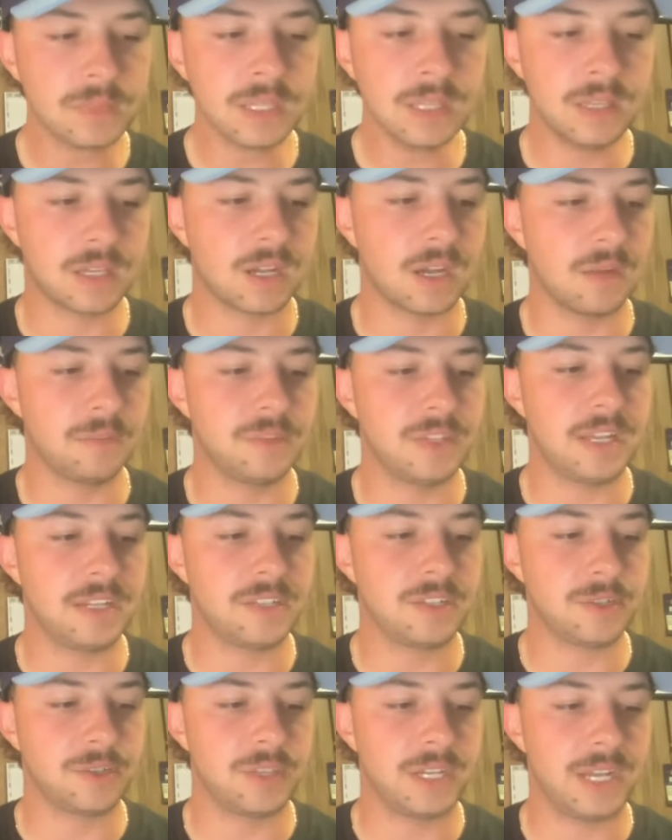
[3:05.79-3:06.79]
the Cubs
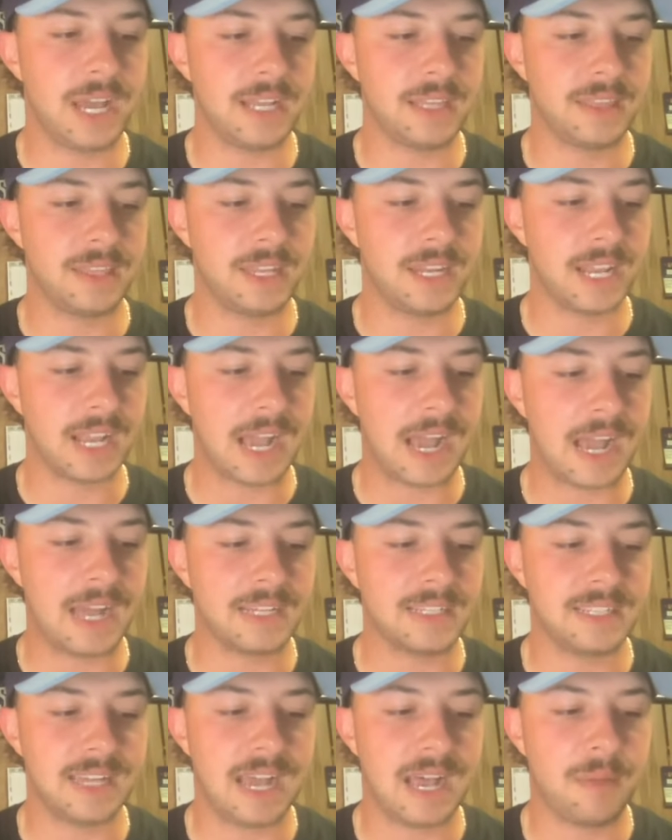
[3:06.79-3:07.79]
entered the ninth inning
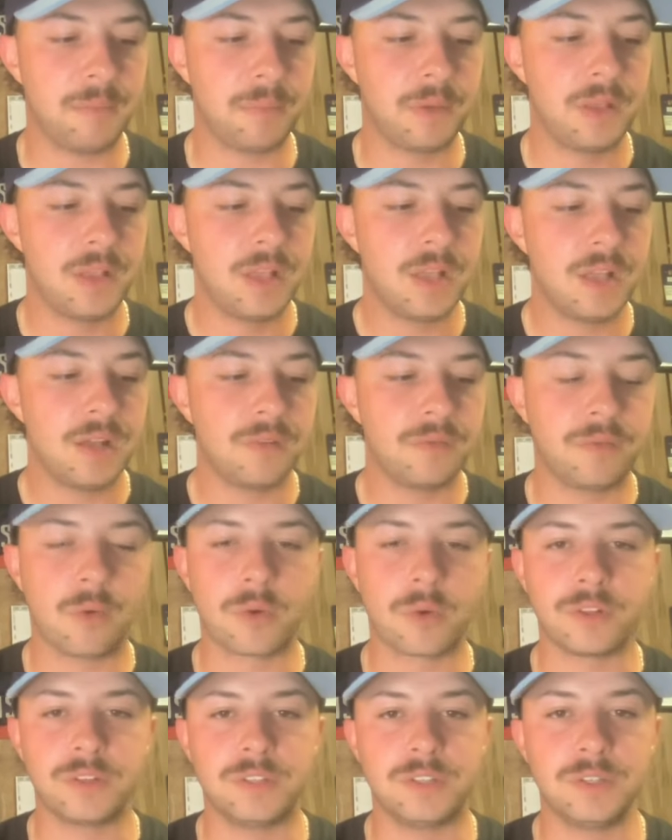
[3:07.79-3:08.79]
on top
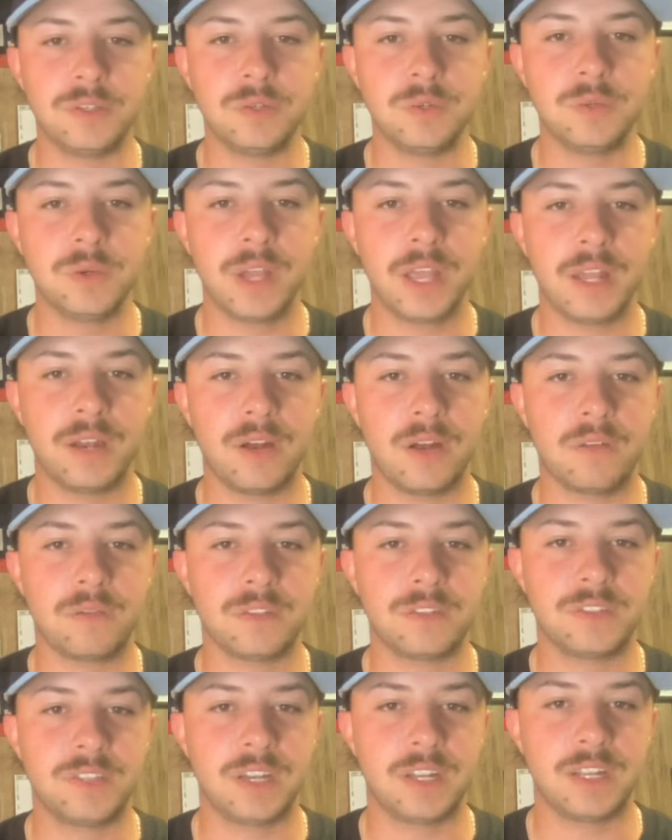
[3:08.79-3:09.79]
four to two, and all of a
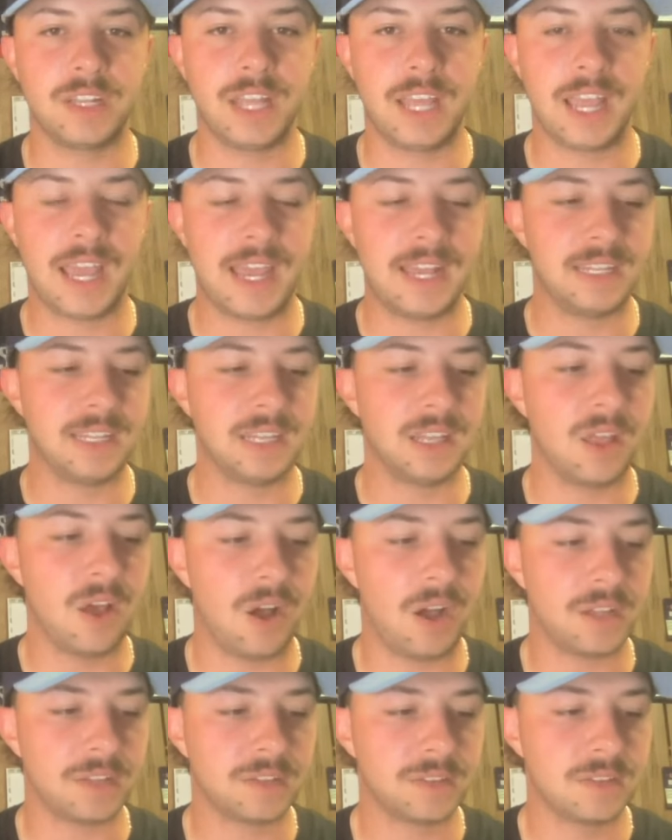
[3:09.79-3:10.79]
sudden they had
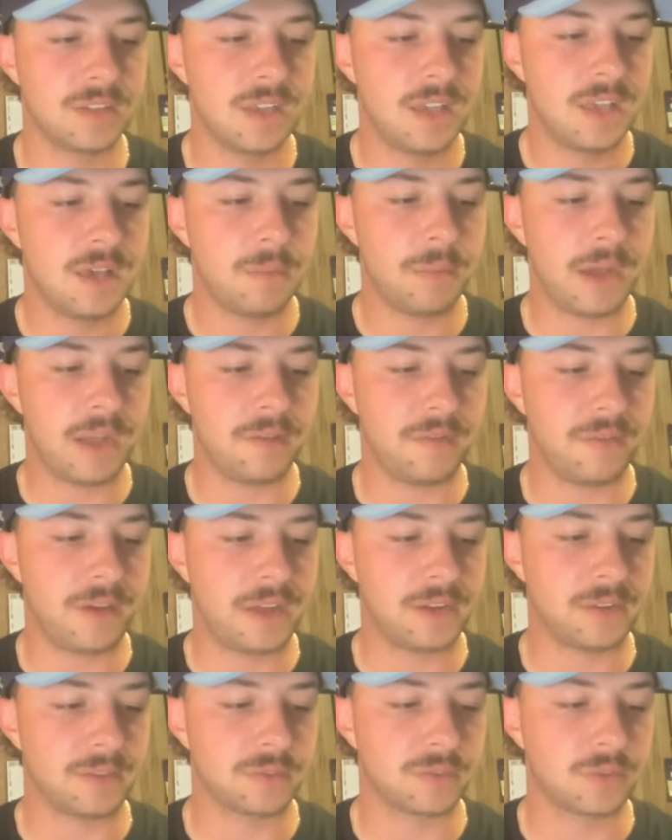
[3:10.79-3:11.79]
lost by a
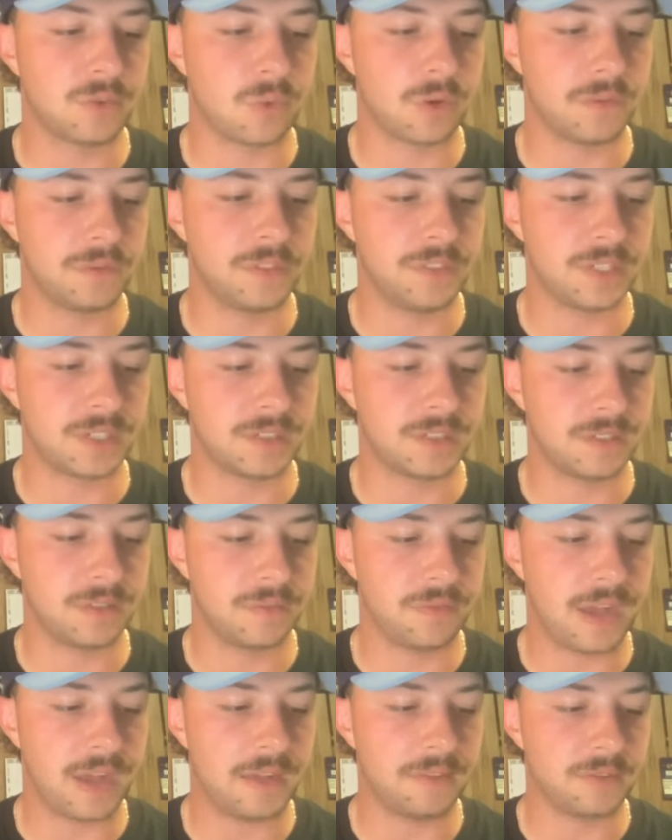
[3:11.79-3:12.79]
final score of six to
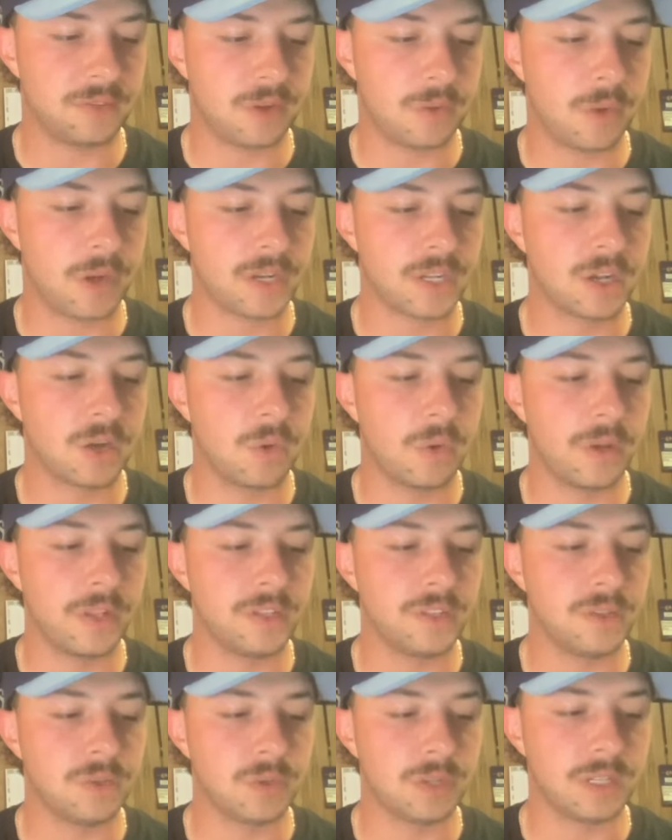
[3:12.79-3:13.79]
five. So I want to go
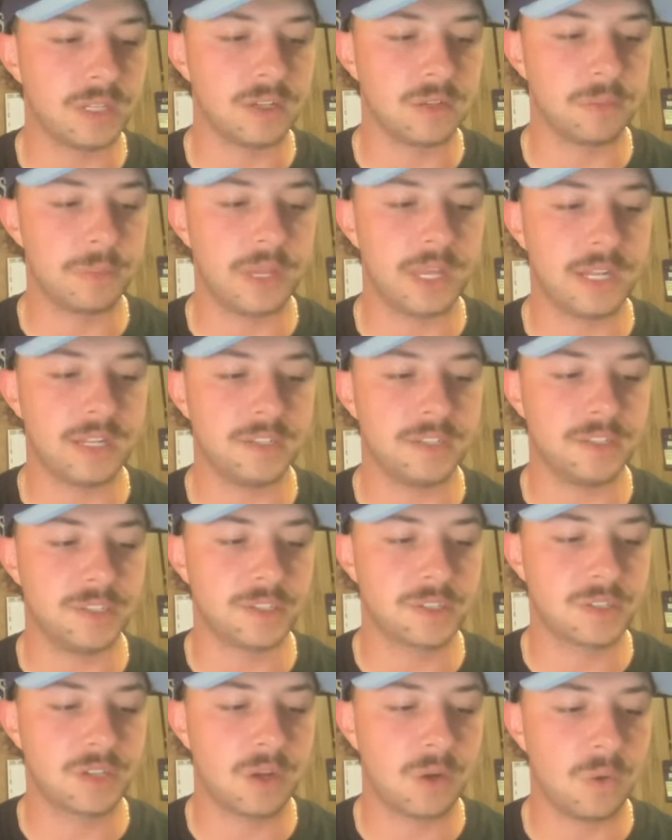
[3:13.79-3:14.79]
into it a little bit and
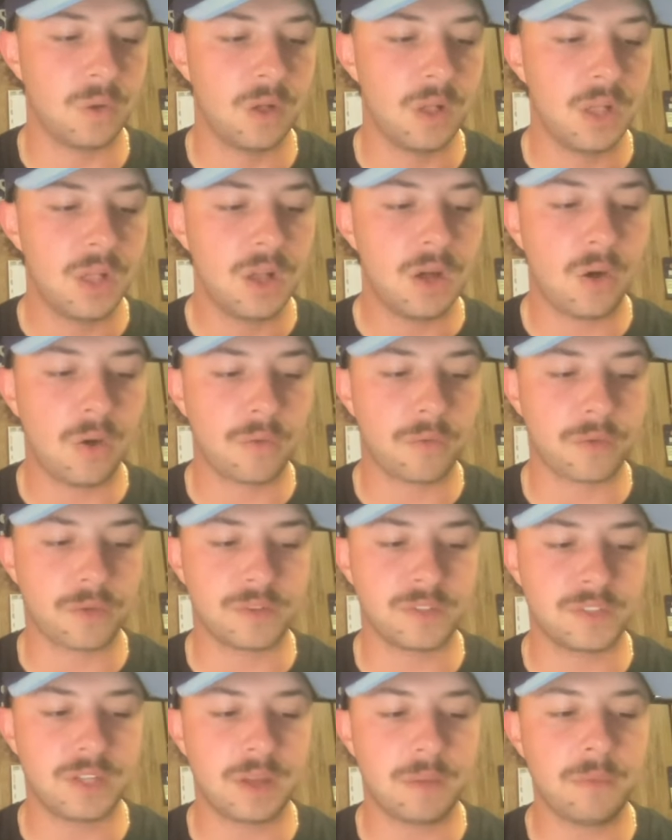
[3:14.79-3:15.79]
just go over
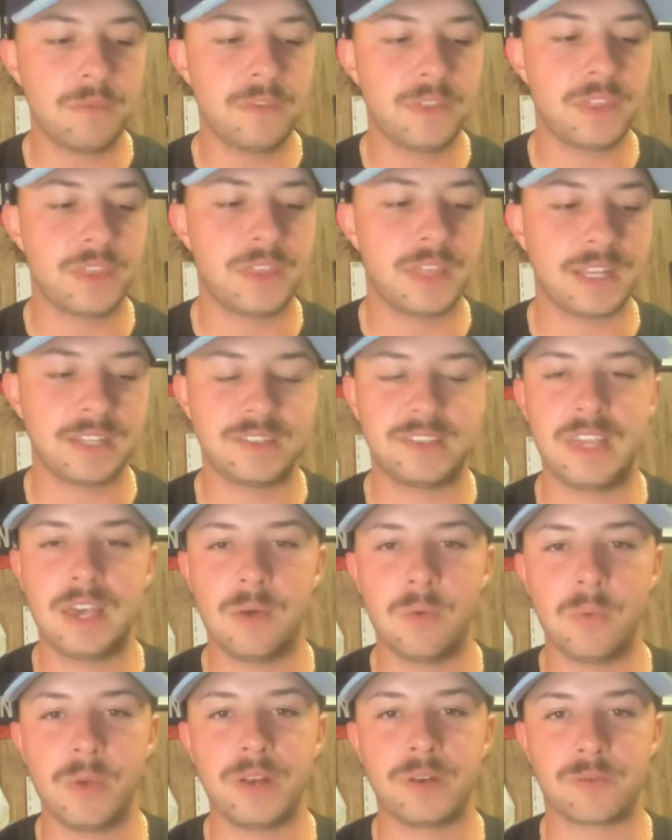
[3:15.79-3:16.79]
some of the things
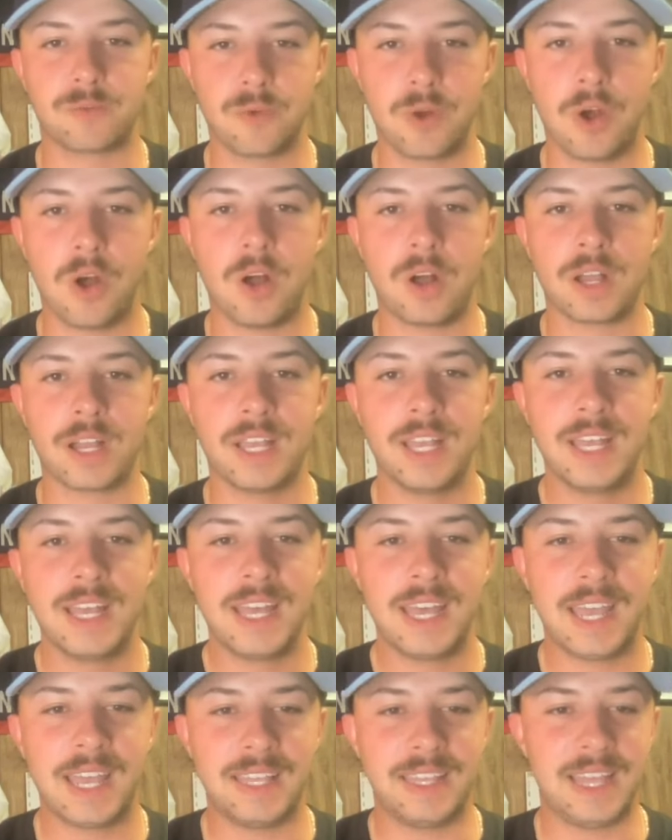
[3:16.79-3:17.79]
that went wrong
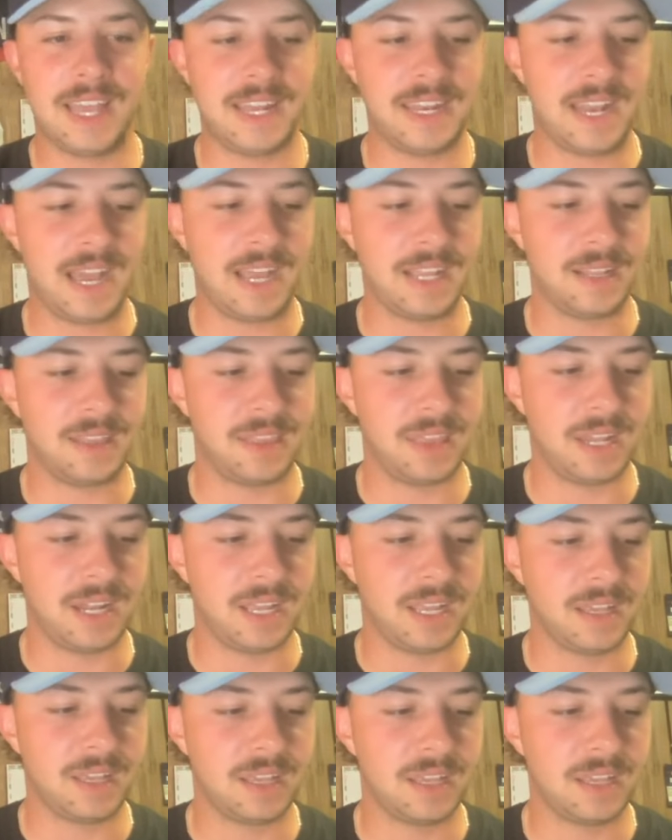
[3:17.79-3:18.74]
in that ninth inning.